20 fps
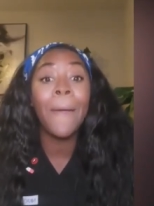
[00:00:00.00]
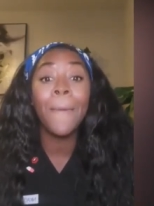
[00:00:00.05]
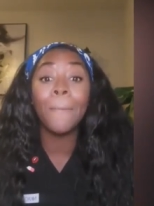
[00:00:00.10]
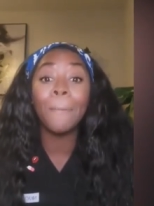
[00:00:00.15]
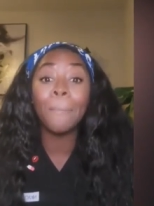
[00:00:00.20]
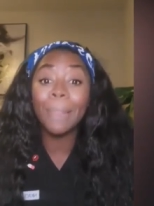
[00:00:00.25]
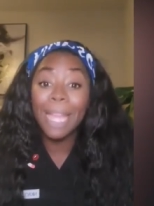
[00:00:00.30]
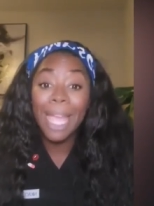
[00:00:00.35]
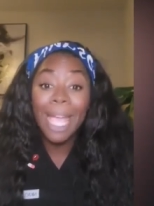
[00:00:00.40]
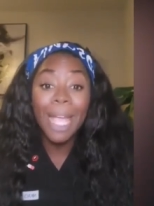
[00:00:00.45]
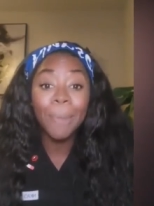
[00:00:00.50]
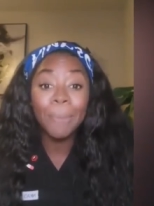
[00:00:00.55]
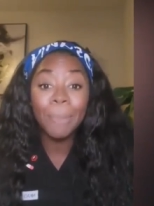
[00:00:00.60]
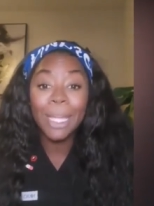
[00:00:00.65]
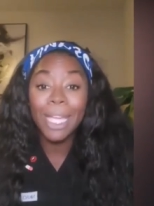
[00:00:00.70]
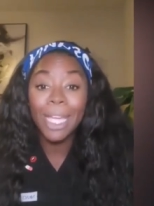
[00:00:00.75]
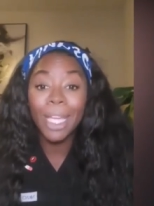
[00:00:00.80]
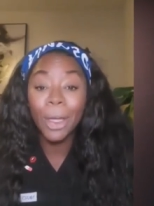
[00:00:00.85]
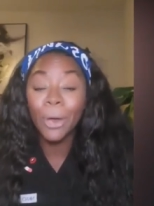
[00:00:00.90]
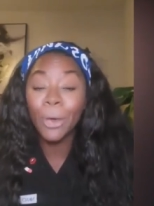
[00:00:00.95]
black
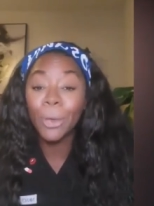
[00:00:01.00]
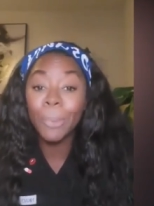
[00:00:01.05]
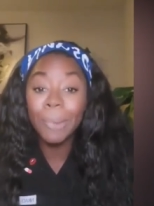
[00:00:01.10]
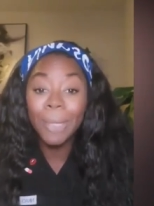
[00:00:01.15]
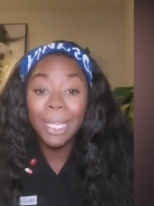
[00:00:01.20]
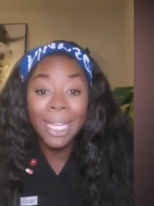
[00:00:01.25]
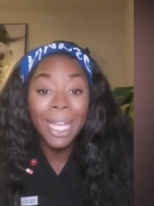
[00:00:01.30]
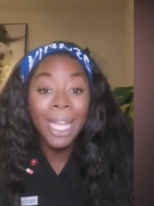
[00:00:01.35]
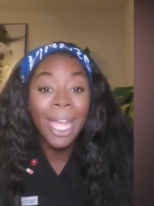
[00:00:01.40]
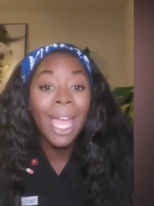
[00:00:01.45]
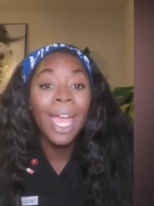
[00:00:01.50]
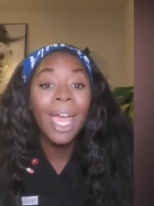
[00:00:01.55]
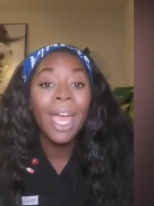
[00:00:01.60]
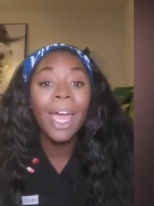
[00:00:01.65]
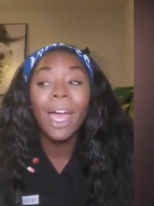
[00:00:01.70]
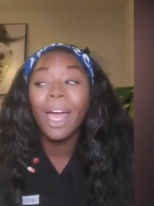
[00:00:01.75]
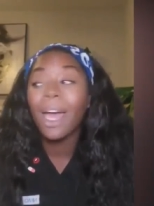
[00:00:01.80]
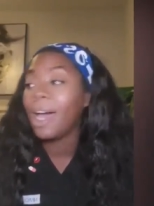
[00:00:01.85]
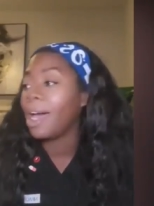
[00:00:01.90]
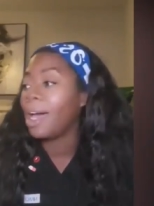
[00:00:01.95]
men who be
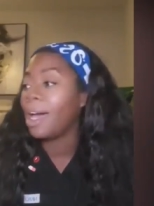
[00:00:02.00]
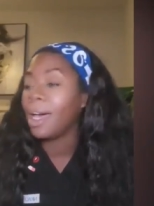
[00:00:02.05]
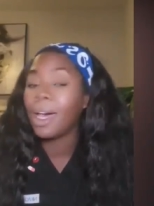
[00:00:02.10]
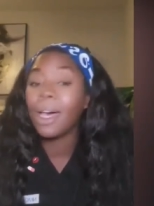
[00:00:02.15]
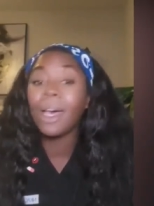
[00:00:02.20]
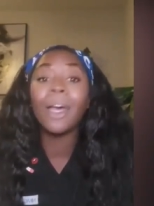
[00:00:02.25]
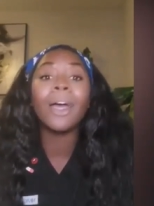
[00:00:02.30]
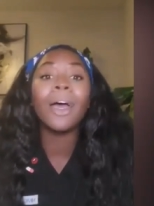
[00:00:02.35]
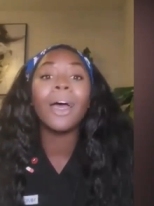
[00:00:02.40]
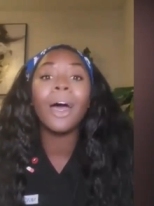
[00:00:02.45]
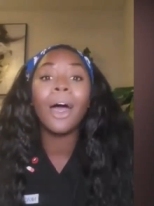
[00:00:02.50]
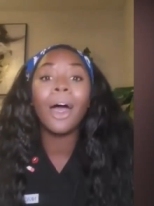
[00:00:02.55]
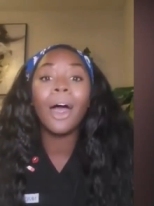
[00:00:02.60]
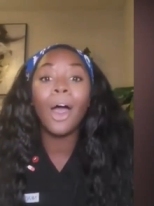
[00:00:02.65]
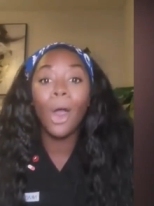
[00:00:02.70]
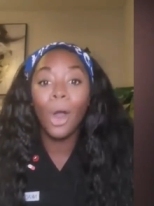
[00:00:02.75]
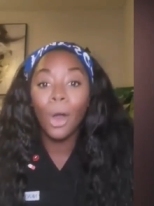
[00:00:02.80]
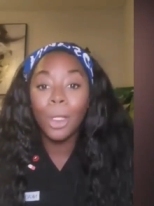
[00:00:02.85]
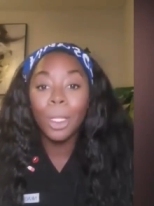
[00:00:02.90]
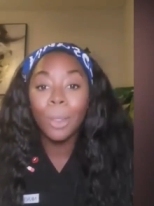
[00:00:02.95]

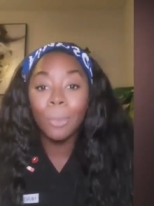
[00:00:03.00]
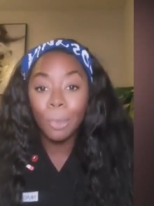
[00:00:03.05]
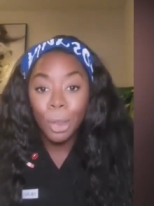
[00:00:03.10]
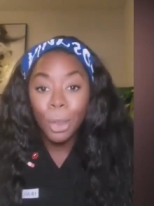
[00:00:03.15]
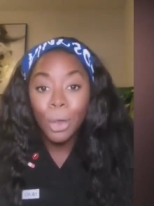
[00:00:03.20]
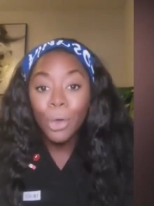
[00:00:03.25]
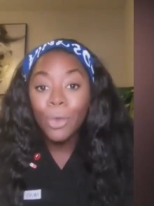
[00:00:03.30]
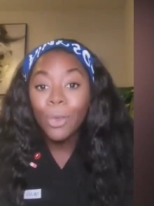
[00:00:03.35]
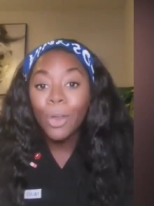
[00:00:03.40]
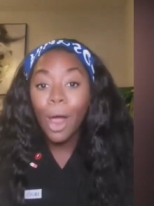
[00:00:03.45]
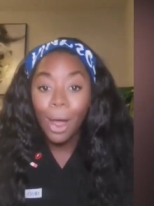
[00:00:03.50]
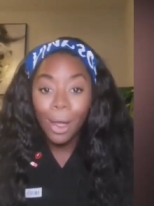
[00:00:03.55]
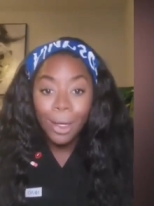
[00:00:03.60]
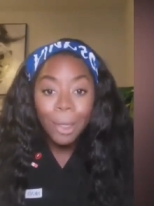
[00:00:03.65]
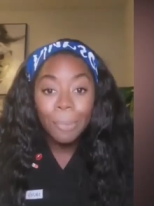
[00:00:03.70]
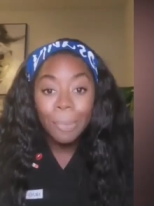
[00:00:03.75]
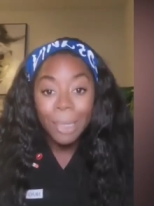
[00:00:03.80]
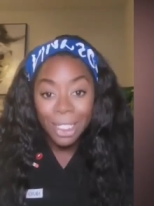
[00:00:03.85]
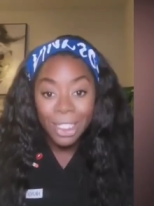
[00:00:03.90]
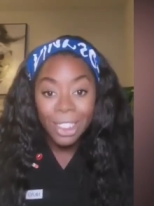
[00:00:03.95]
on the move, on
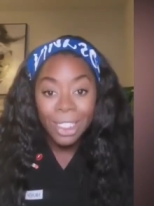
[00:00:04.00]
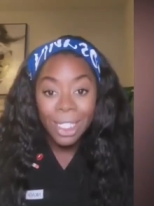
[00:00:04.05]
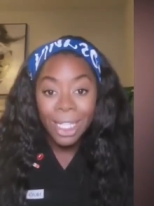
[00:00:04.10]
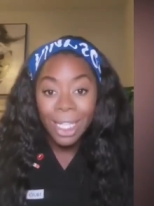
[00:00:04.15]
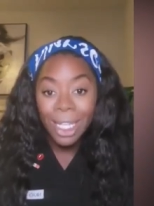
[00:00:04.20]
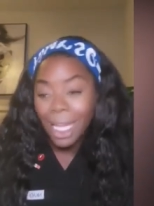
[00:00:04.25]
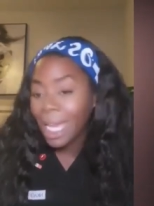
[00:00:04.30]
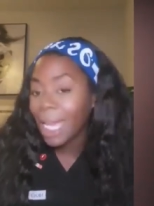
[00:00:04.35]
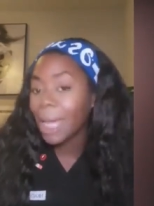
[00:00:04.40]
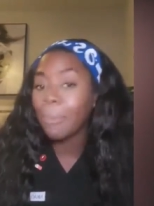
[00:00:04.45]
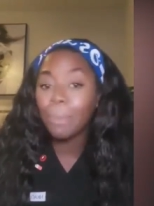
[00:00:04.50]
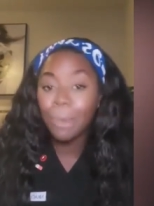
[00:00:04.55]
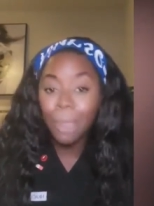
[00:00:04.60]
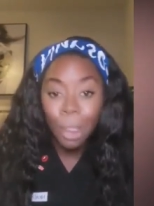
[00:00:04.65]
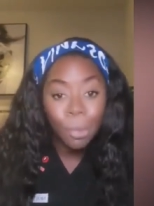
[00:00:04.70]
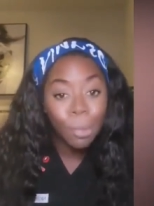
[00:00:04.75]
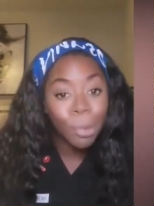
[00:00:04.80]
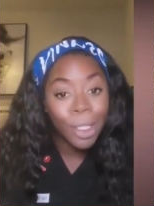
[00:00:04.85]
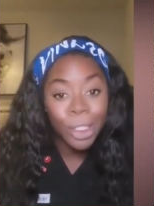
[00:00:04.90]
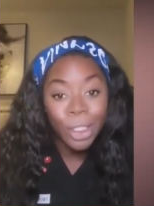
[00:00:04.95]
a mission, and
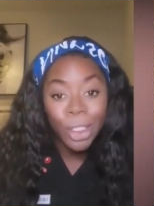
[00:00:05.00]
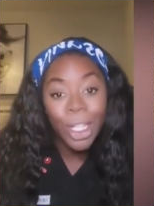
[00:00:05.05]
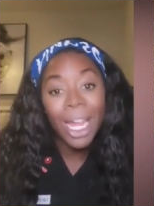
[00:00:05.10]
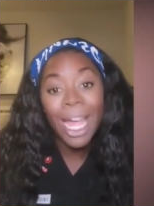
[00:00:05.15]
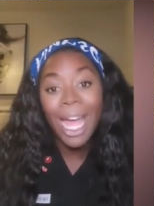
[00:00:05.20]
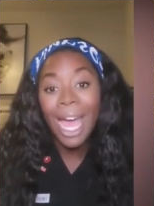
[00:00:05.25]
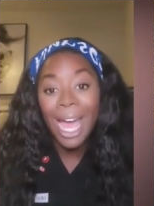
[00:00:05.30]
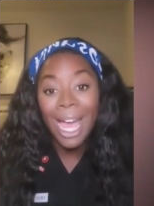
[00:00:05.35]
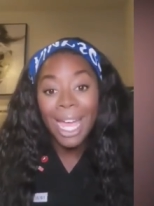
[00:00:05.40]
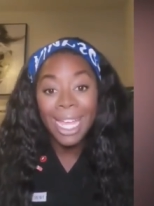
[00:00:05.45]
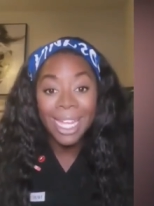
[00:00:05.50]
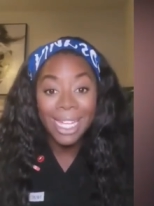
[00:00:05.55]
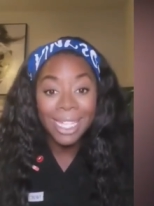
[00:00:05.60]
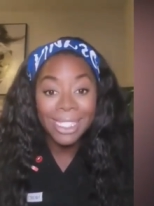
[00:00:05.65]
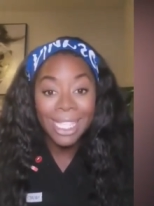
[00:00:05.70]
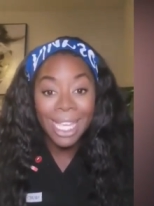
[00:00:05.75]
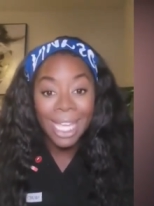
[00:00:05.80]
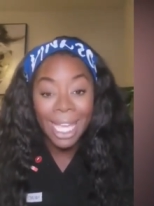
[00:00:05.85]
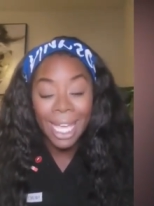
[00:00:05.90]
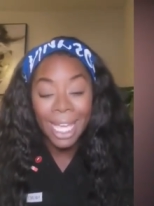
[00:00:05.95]
blood pressure high
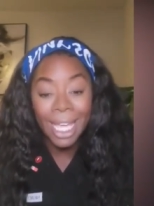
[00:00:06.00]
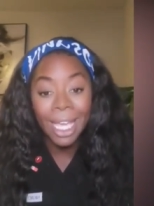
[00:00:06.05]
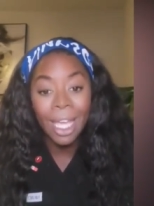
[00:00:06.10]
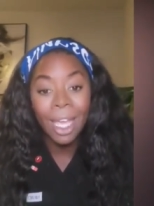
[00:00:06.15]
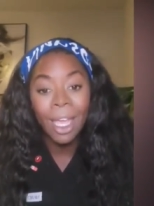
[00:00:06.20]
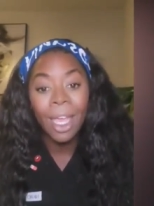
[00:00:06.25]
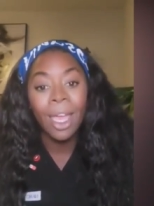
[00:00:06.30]
as heck.